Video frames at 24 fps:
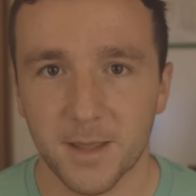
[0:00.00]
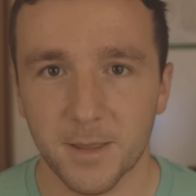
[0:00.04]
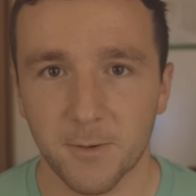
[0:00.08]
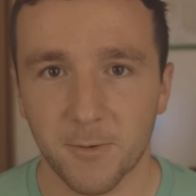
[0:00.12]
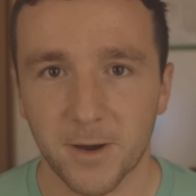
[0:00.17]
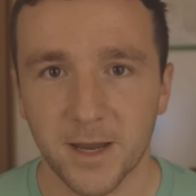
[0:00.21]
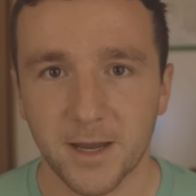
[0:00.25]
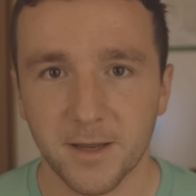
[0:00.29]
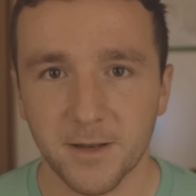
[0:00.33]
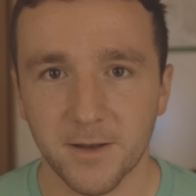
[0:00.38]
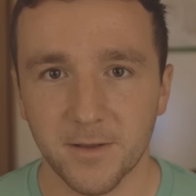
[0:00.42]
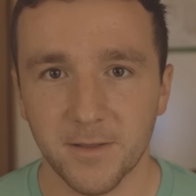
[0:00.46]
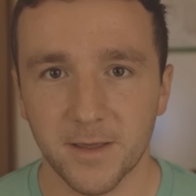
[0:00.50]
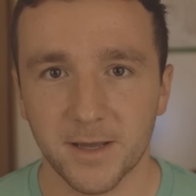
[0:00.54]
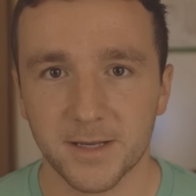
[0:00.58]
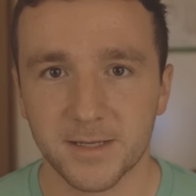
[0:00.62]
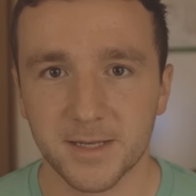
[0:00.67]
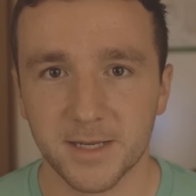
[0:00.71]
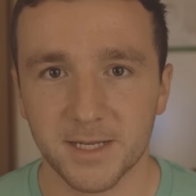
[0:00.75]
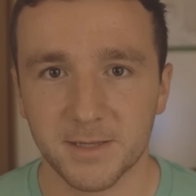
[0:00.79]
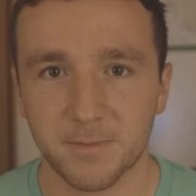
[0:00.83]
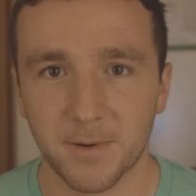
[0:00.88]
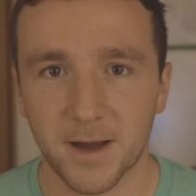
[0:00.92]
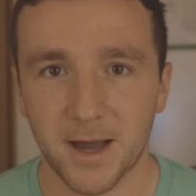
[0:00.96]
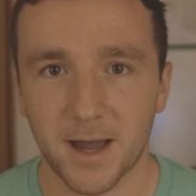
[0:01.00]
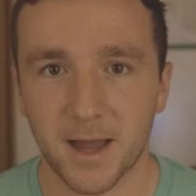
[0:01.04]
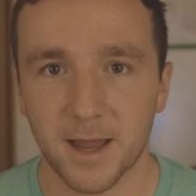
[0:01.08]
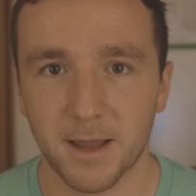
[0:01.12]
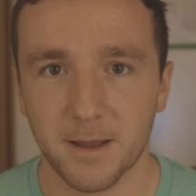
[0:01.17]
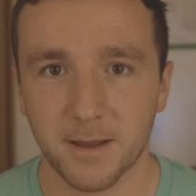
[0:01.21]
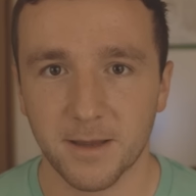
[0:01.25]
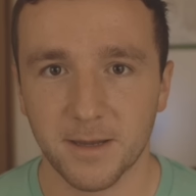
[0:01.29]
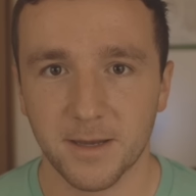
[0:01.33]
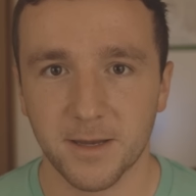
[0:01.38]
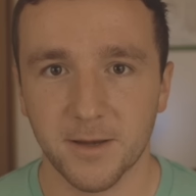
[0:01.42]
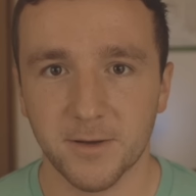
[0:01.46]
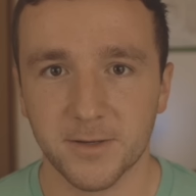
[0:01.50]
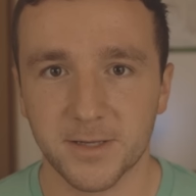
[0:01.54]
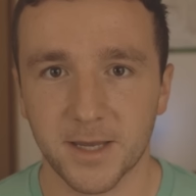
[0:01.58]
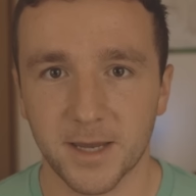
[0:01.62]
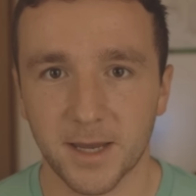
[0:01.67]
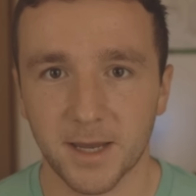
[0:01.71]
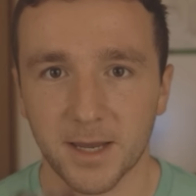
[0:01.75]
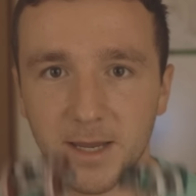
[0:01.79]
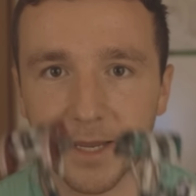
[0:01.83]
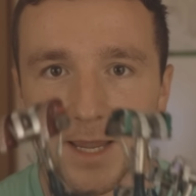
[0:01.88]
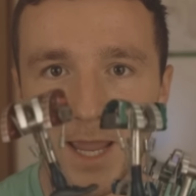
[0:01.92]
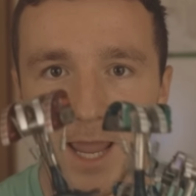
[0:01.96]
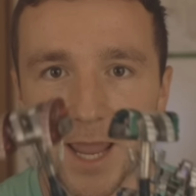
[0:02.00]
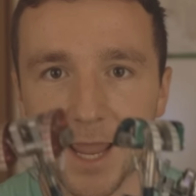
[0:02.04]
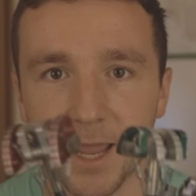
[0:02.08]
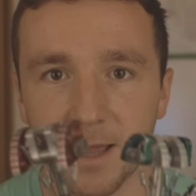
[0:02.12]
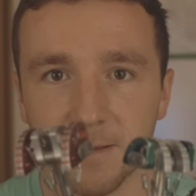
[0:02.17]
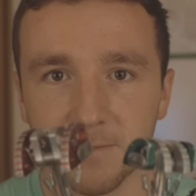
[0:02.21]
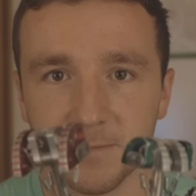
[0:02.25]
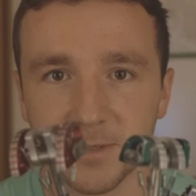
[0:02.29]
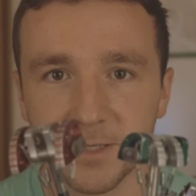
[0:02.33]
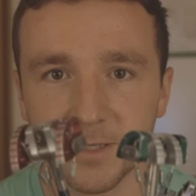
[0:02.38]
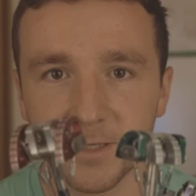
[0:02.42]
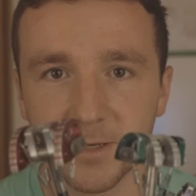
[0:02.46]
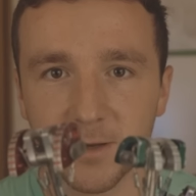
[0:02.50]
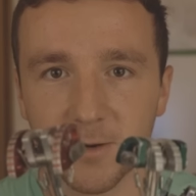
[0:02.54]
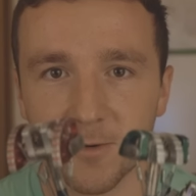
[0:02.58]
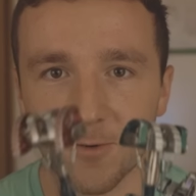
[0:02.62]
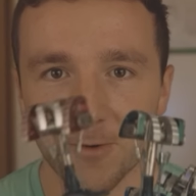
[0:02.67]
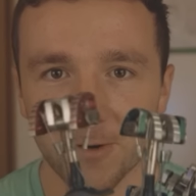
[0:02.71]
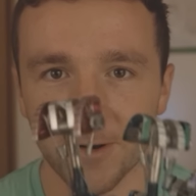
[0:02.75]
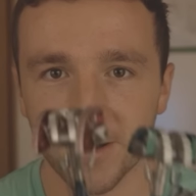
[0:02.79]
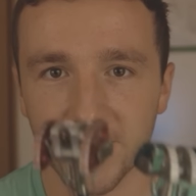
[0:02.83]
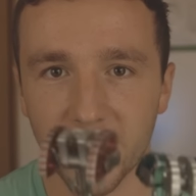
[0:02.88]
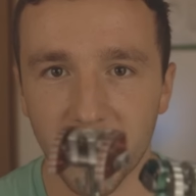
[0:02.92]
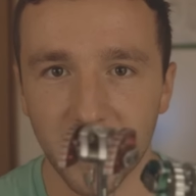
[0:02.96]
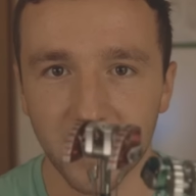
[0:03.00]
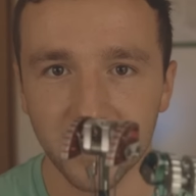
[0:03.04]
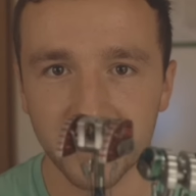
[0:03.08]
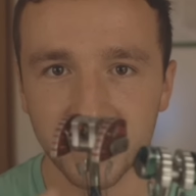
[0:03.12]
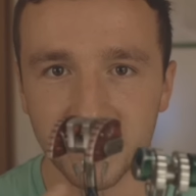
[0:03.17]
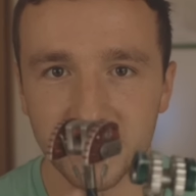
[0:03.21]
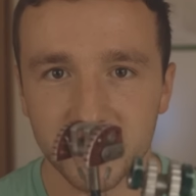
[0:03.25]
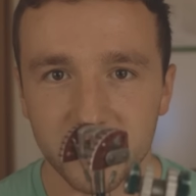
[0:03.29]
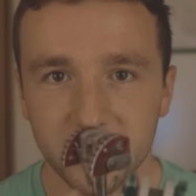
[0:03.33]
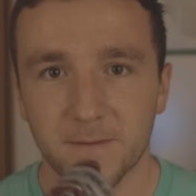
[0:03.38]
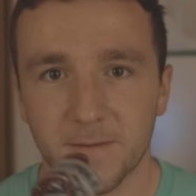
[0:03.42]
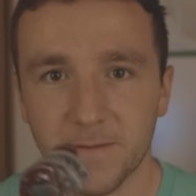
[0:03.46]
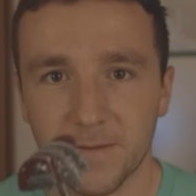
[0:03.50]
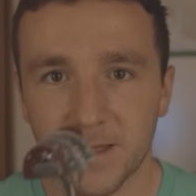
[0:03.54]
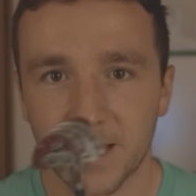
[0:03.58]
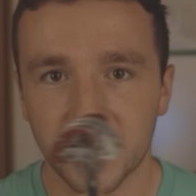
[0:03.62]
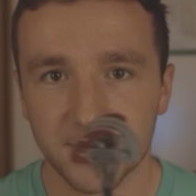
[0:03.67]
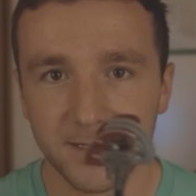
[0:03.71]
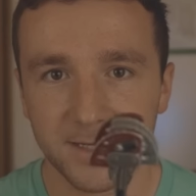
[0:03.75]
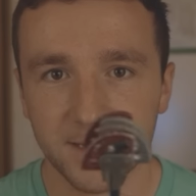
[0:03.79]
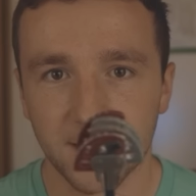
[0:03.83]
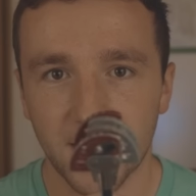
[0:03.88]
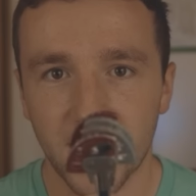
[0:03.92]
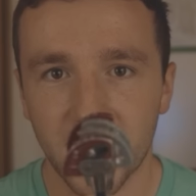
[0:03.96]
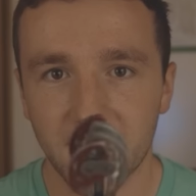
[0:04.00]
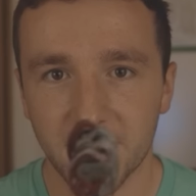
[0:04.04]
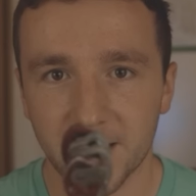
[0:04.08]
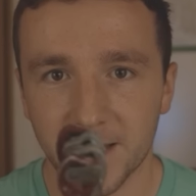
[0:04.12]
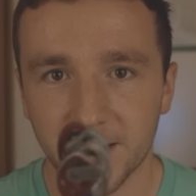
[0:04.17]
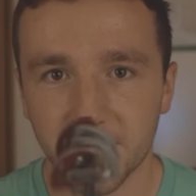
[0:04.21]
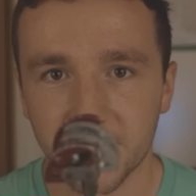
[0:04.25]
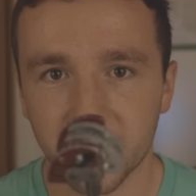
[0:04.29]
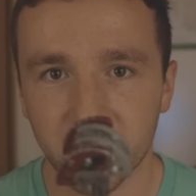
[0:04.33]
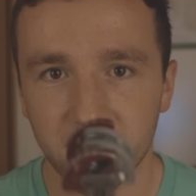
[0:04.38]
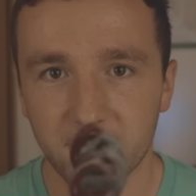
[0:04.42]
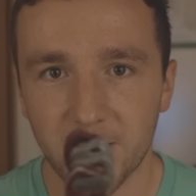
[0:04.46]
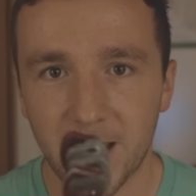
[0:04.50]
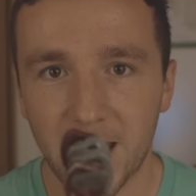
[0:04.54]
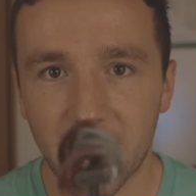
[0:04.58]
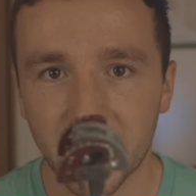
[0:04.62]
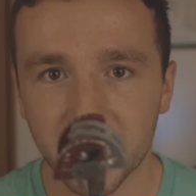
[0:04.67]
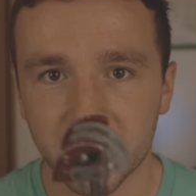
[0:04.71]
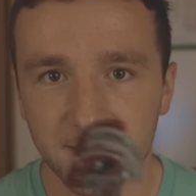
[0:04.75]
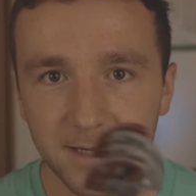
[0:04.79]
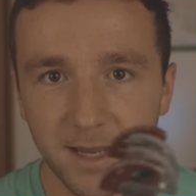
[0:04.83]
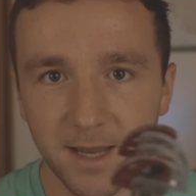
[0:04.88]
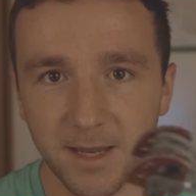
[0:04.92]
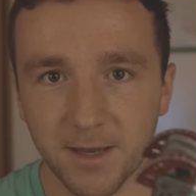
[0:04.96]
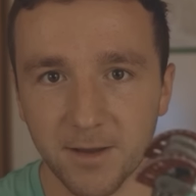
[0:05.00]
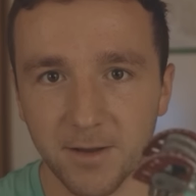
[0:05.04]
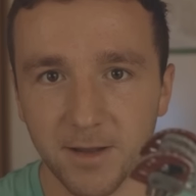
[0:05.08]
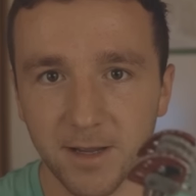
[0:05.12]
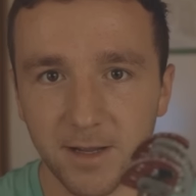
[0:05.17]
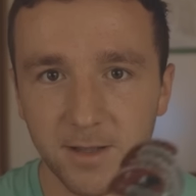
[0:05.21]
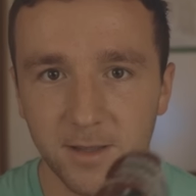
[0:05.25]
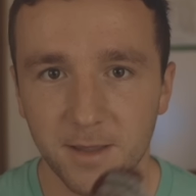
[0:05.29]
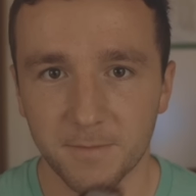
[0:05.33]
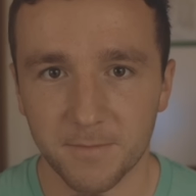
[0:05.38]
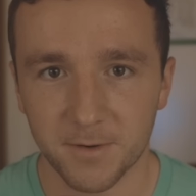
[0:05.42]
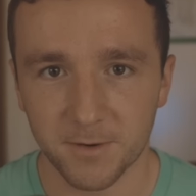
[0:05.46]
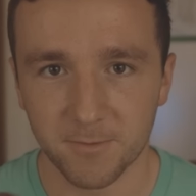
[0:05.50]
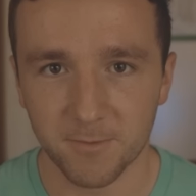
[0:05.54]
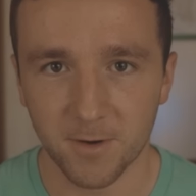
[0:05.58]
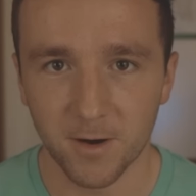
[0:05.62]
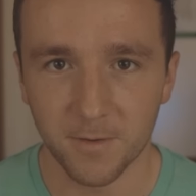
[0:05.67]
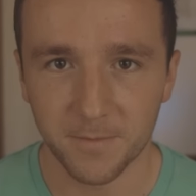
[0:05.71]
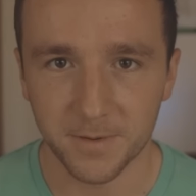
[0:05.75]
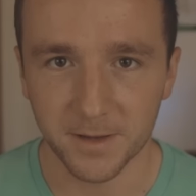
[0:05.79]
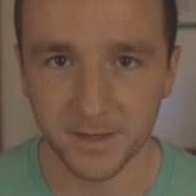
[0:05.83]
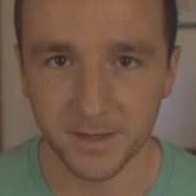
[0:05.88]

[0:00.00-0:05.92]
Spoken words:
And the way you do this is by using cams or nuts that slot into cracks and you can clip your rope